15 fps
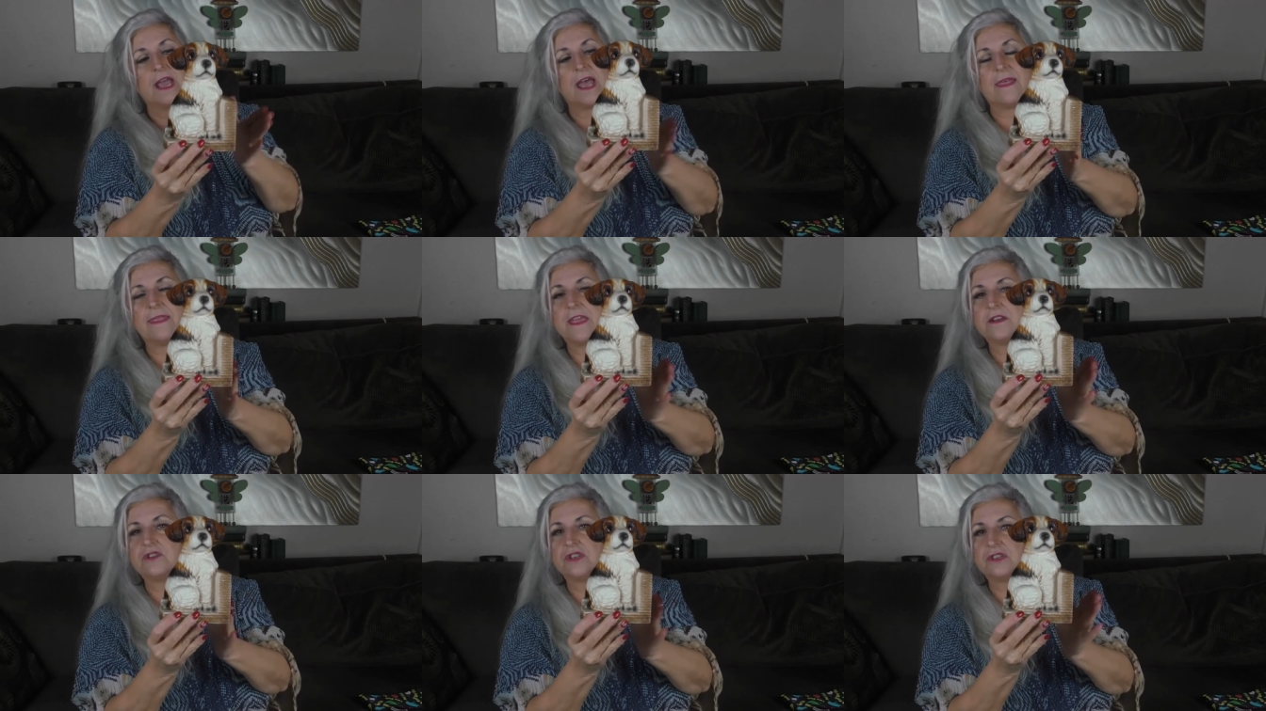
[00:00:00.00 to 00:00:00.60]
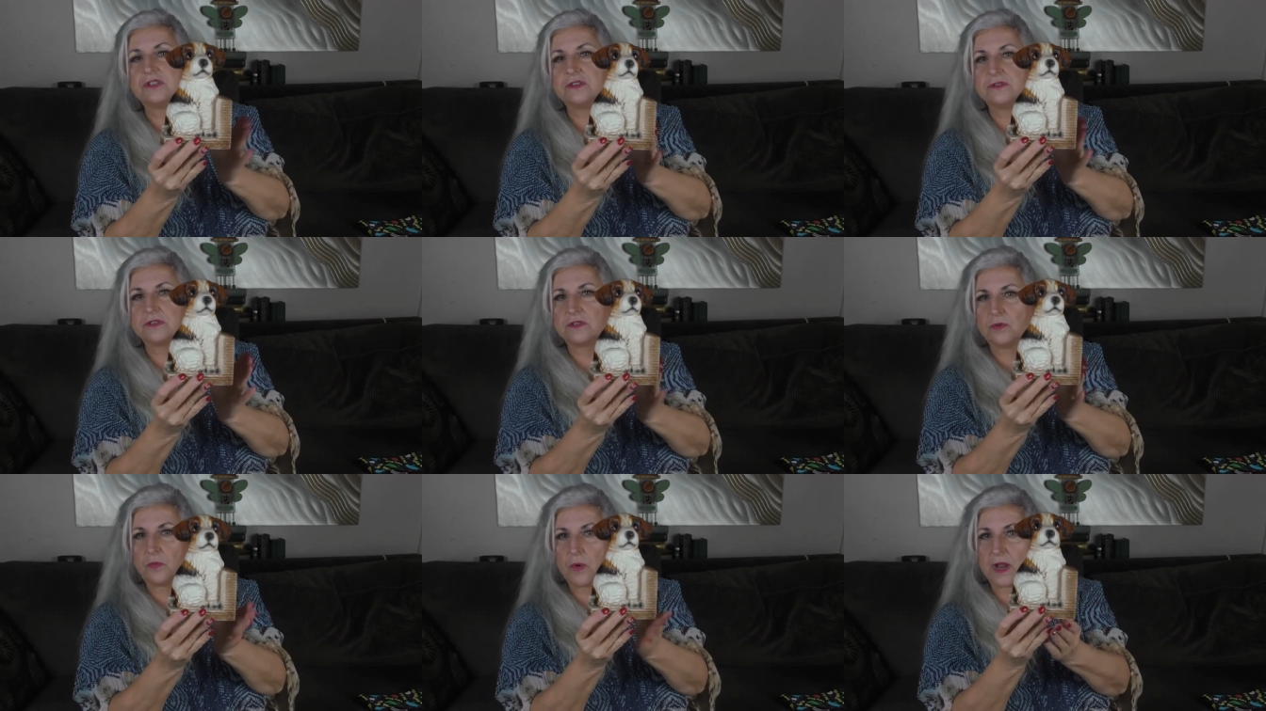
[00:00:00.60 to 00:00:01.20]
and then just use
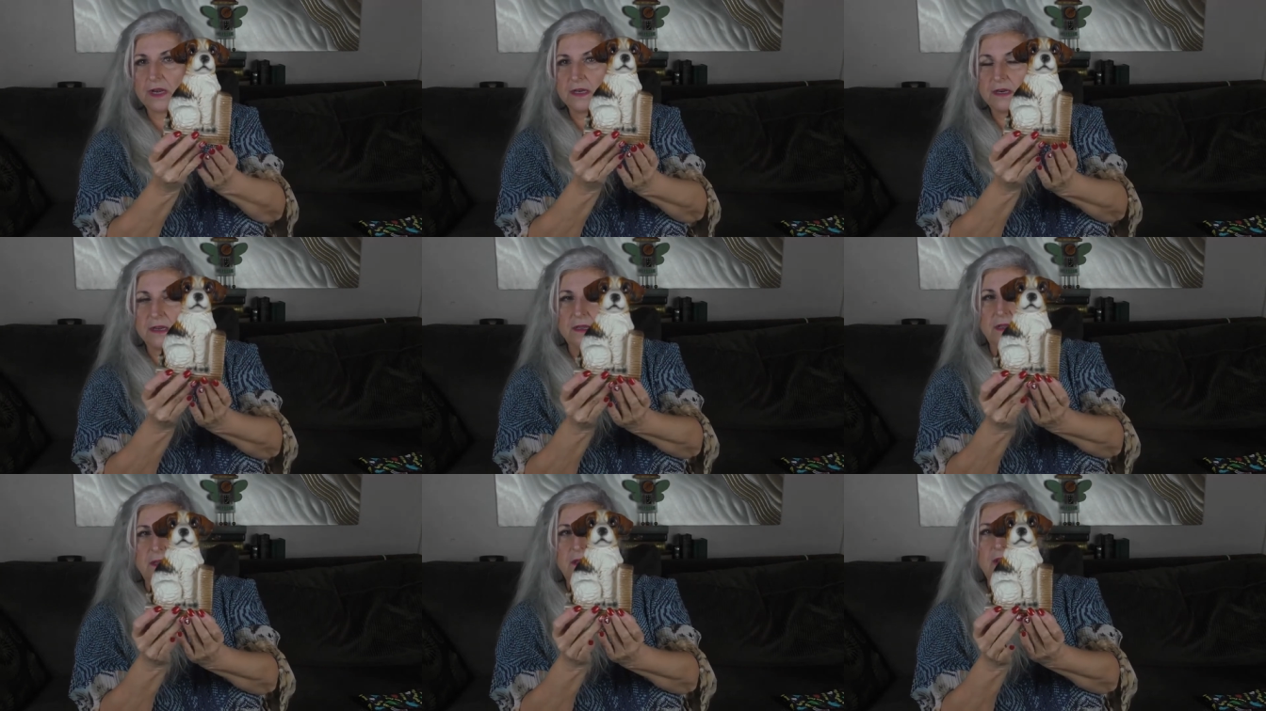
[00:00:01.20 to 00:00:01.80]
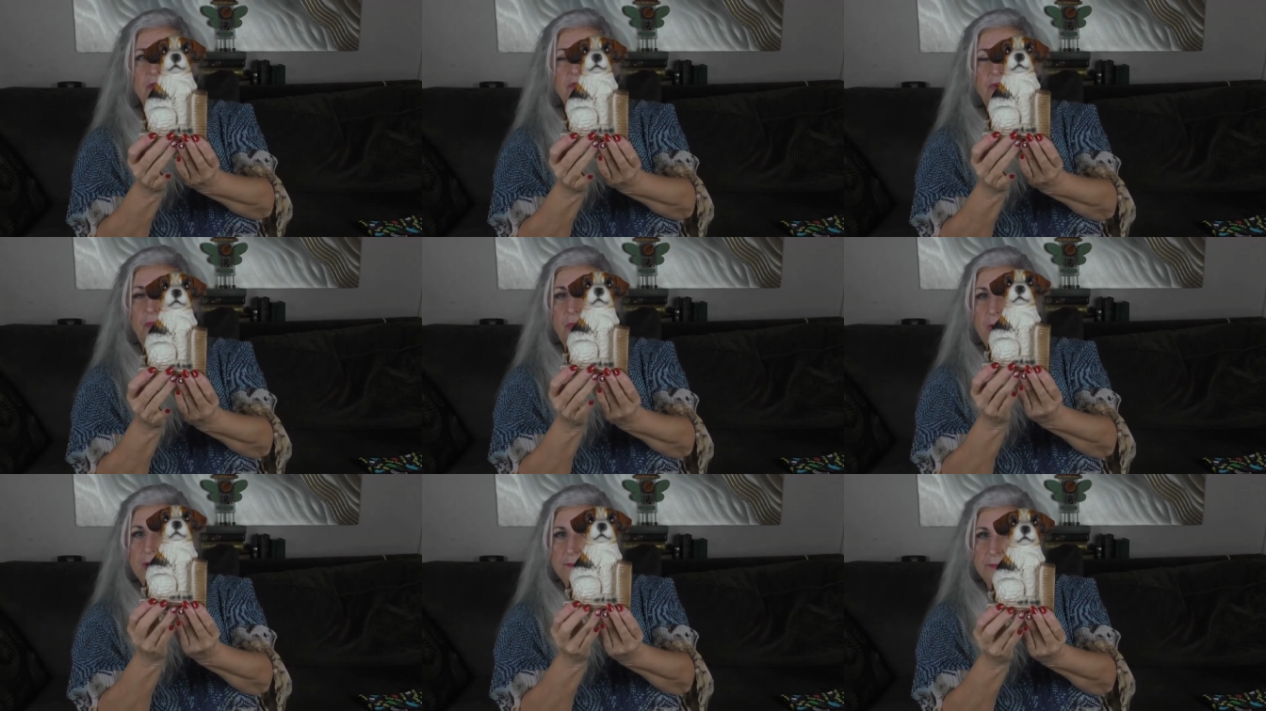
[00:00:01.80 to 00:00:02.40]
the one
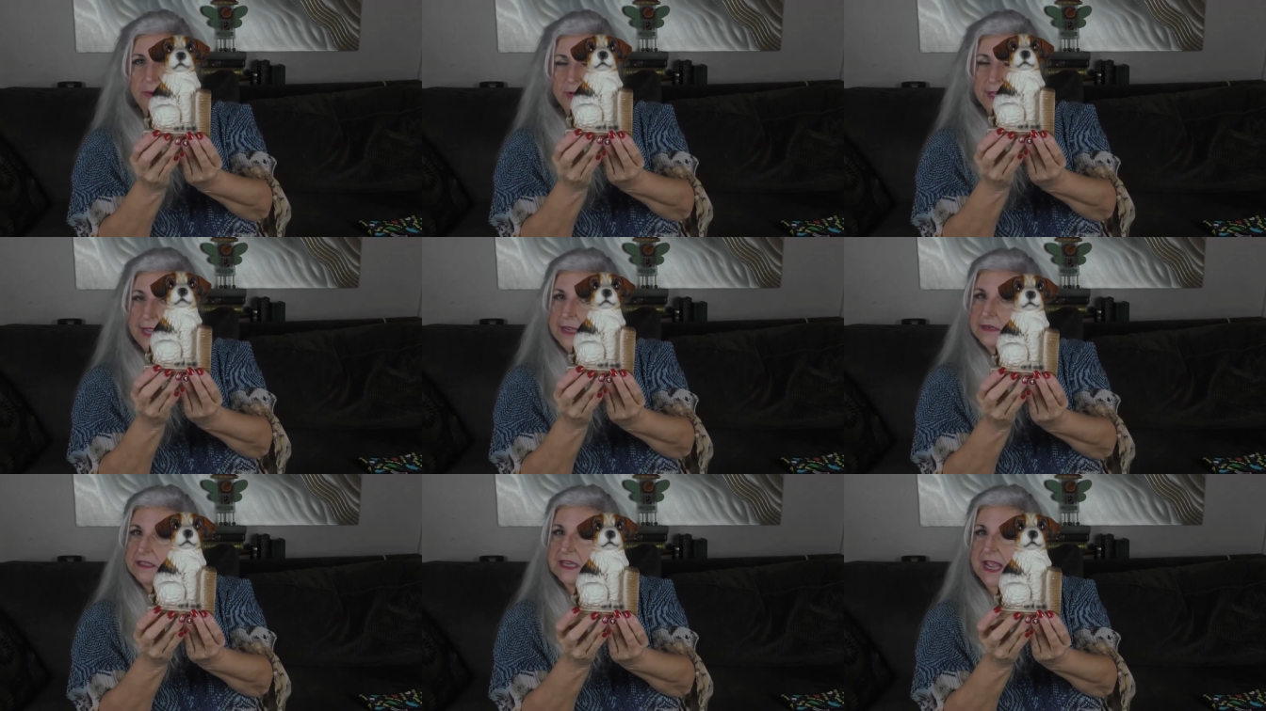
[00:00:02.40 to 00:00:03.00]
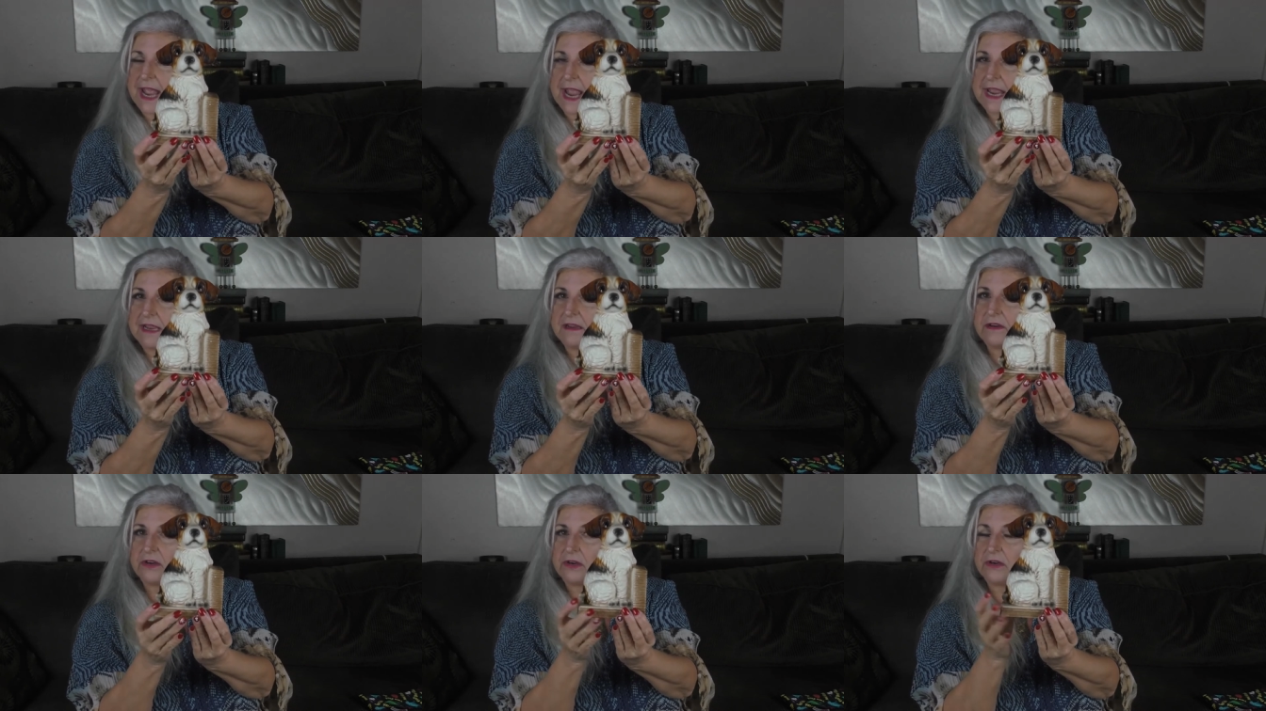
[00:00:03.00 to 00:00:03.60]
bookend to
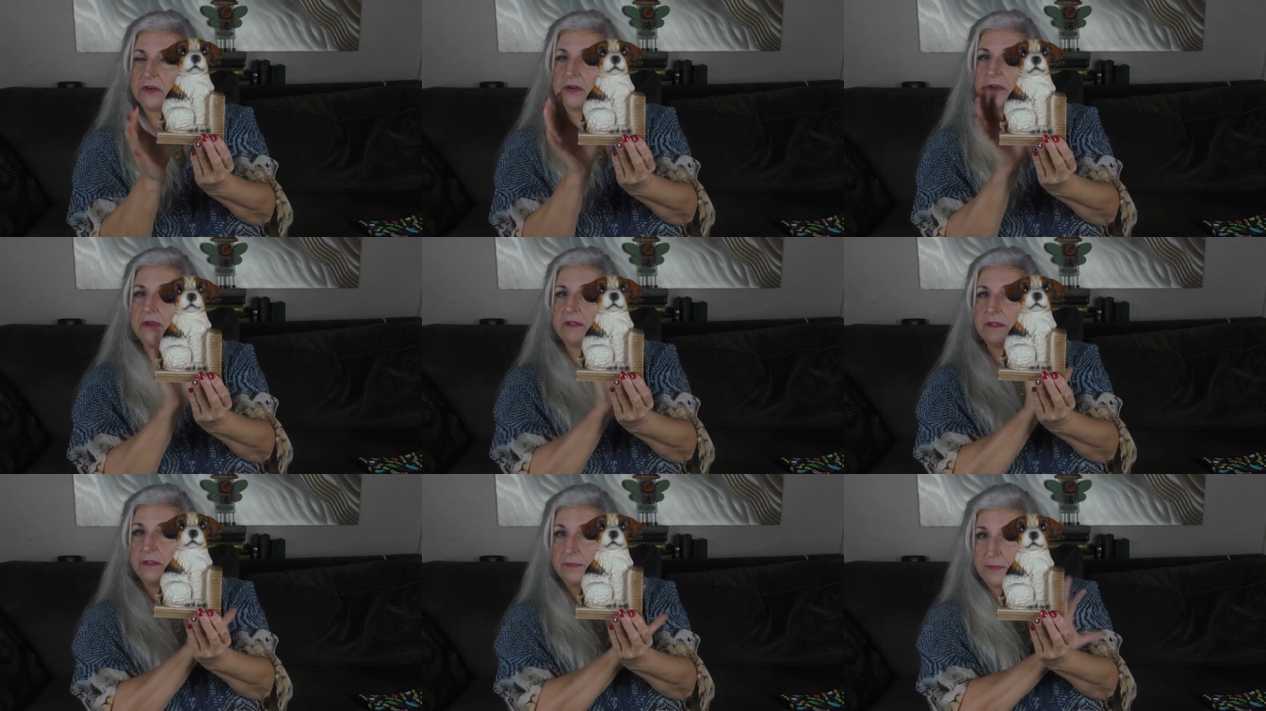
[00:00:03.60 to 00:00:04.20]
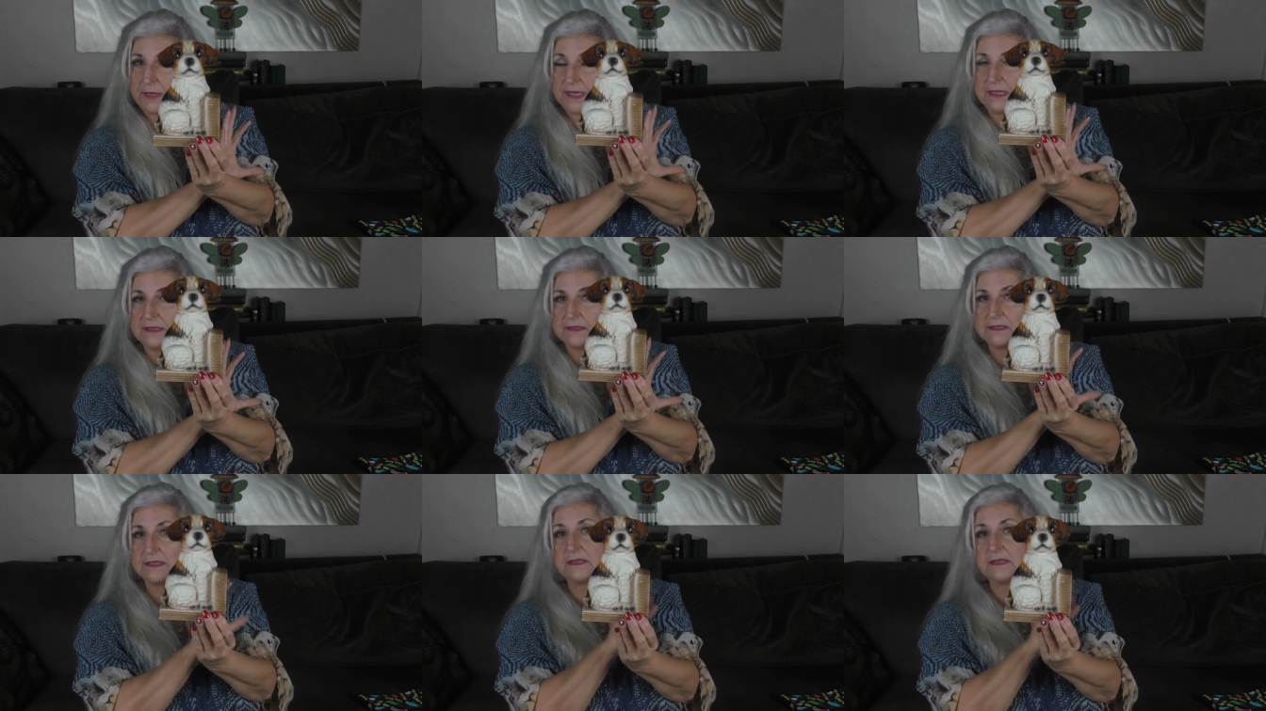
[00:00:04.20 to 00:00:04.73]
anchor the piece.